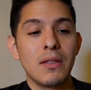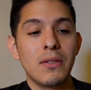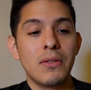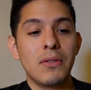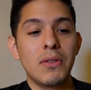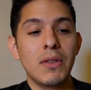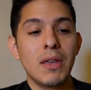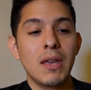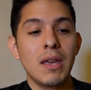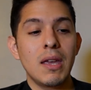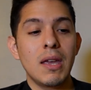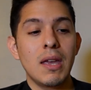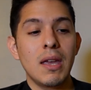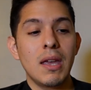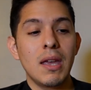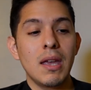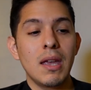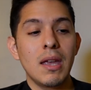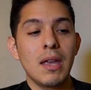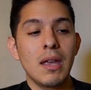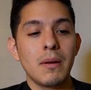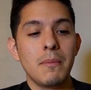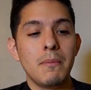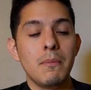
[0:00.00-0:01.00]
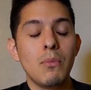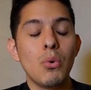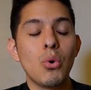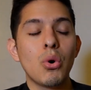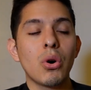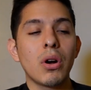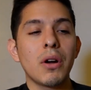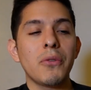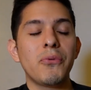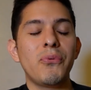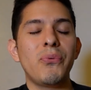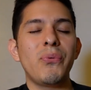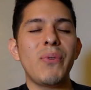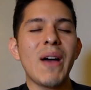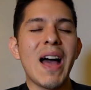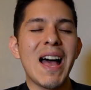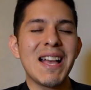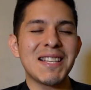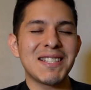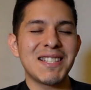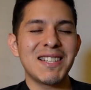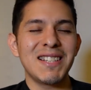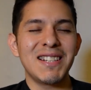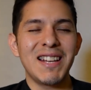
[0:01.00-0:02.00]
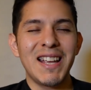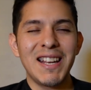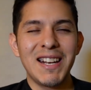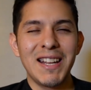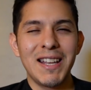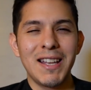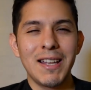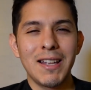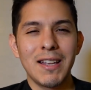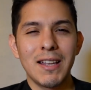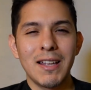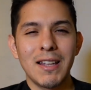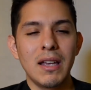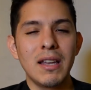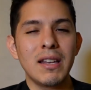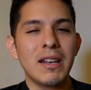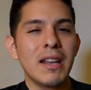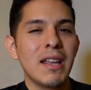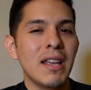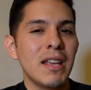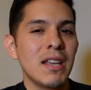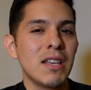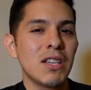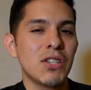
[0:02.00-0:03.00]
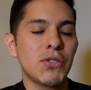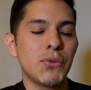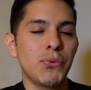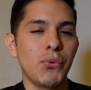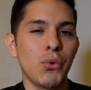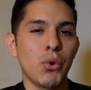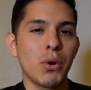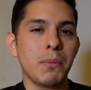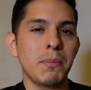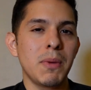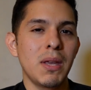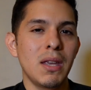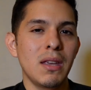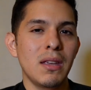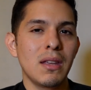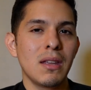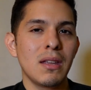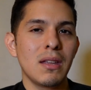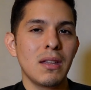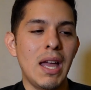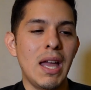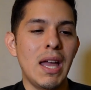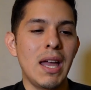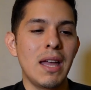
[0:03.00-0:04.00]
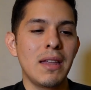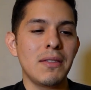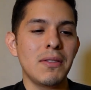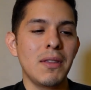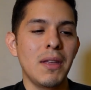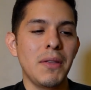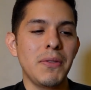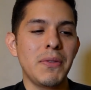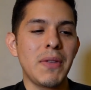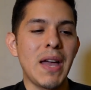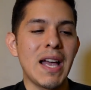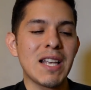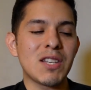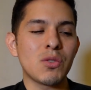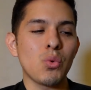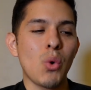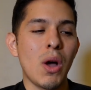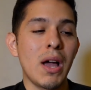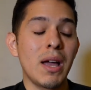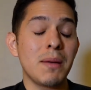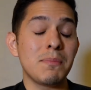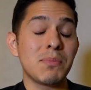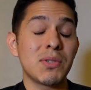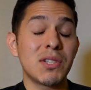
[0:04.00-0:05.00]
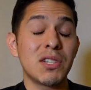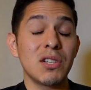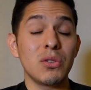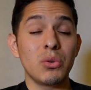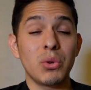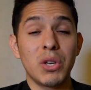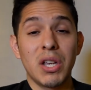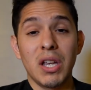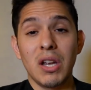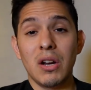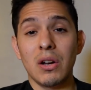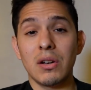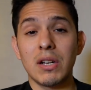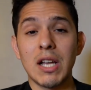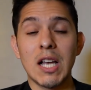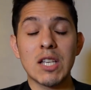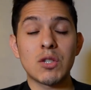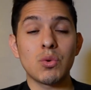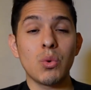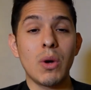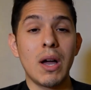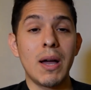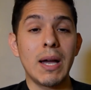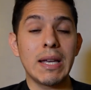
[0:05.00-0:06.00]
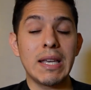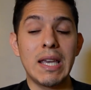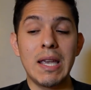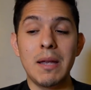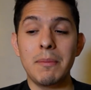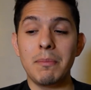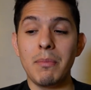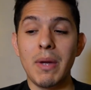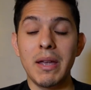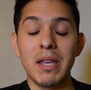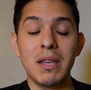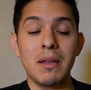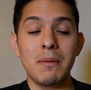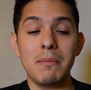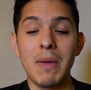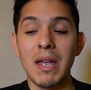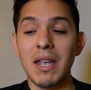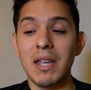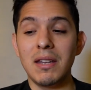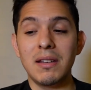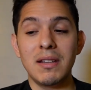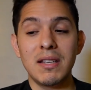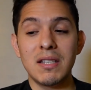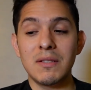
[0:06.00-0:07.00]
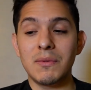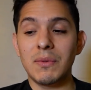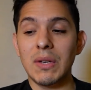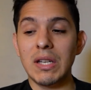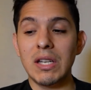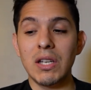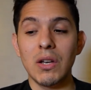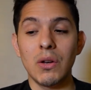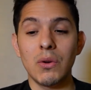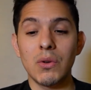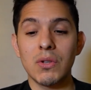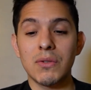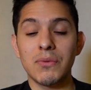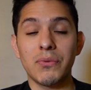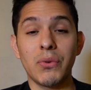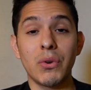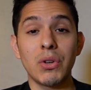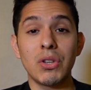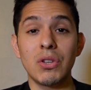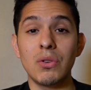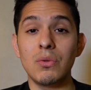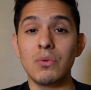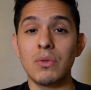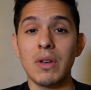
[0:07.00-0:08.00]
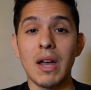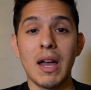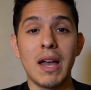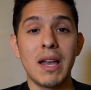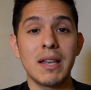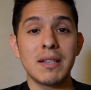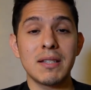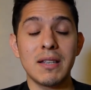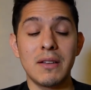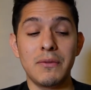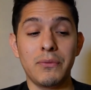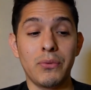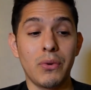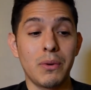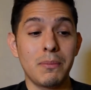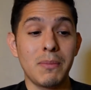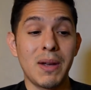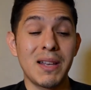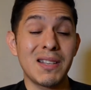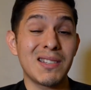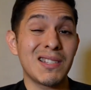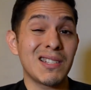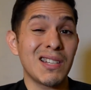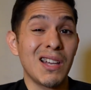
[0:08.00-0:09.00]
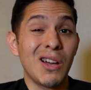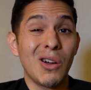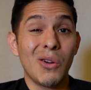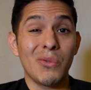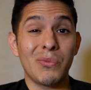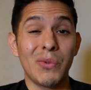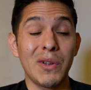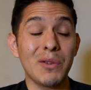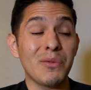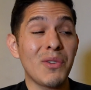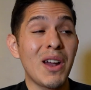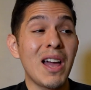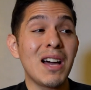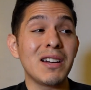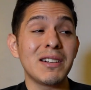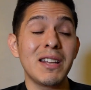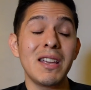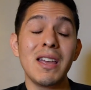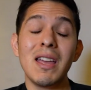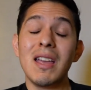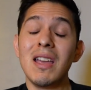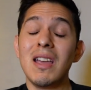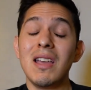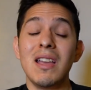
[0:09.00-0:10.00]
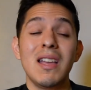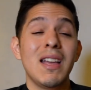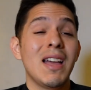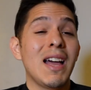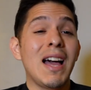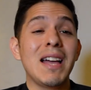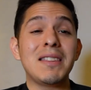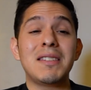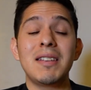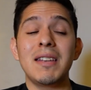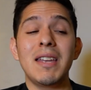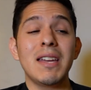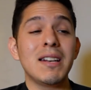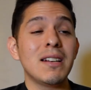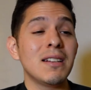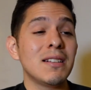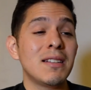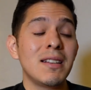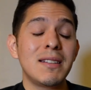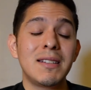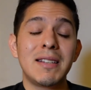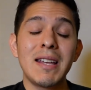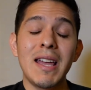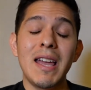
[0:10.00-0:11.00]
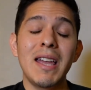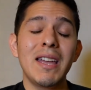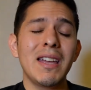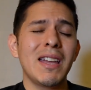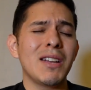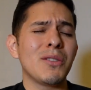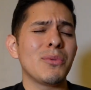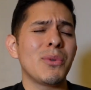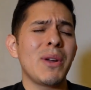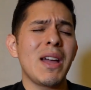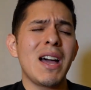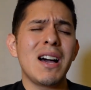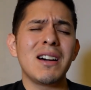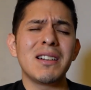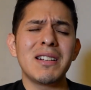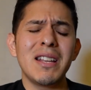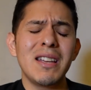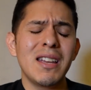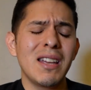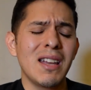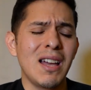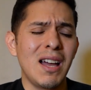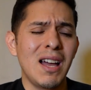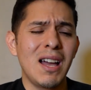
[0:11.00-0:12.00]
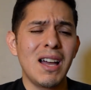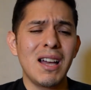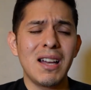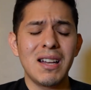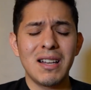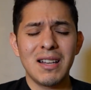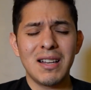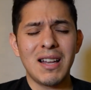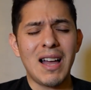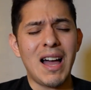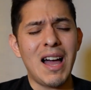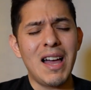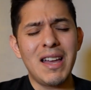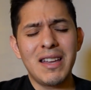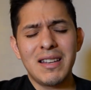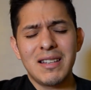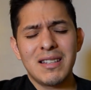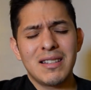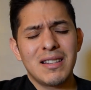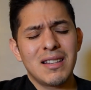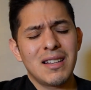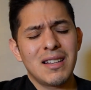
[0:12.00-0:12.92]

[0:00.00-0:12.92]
the more fascinating it is for me. And that's why I'm still here. That's why I keep making these videos for you guys and for myself. In reality, at the end of the day, in reality, I